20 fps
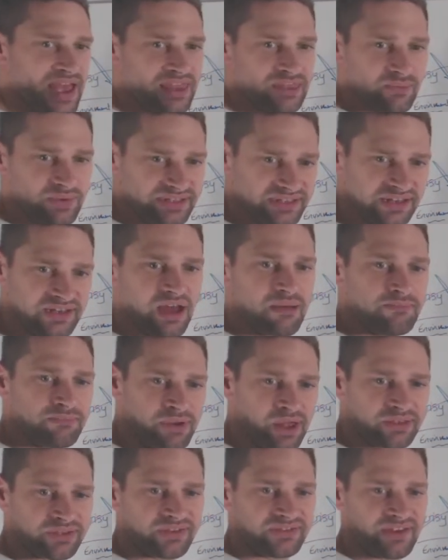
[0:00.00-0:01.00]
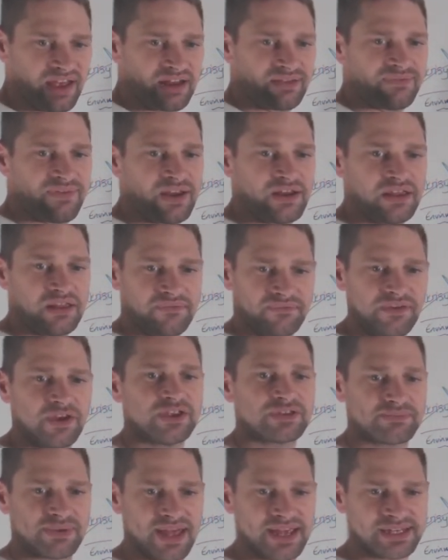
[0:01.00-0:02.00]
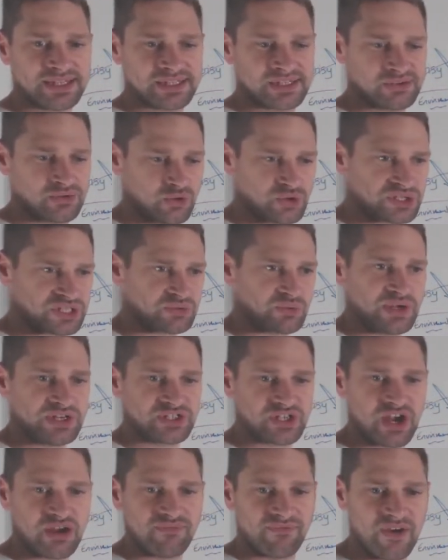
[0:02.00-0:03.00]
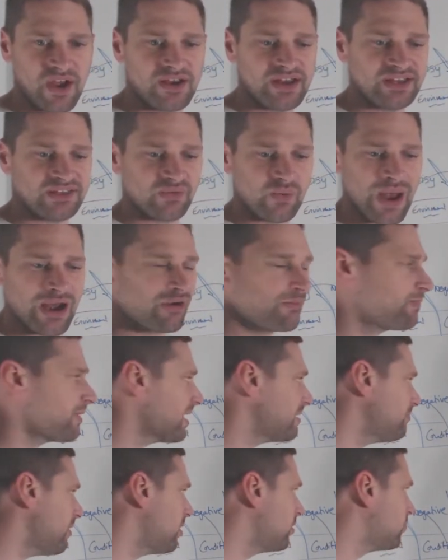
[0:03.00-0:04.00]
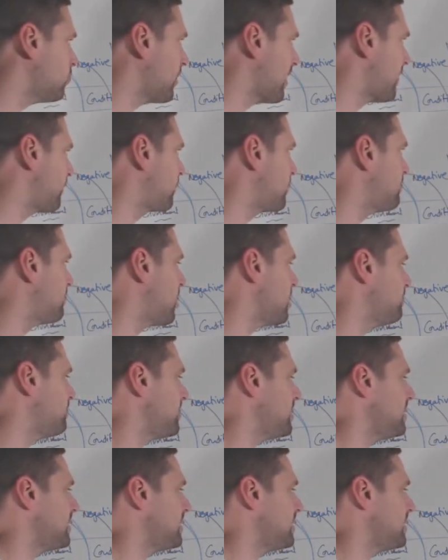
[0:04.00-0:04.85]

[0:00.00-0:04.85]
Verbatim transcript: the fact that we didn't unplug the telephone in the first place or switch our phone into aeroplane mode or whatever it might